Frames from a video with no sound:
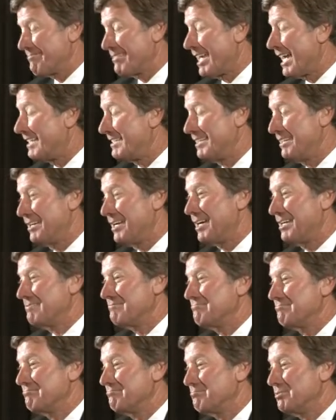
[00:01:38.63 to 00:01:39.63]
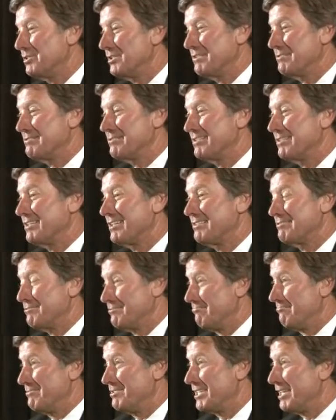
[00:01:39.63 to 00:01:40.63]
I did not put uh,
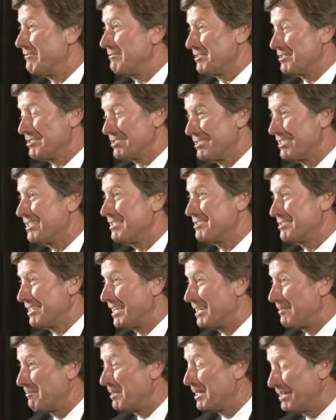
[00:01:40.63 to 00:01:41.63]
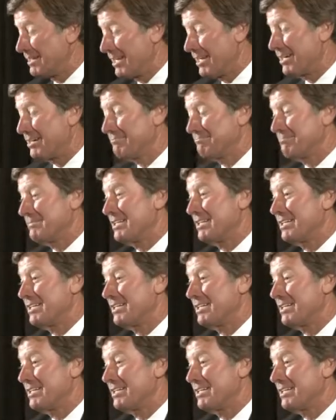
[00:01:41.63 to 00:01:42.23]
Jevan Snead's name in there.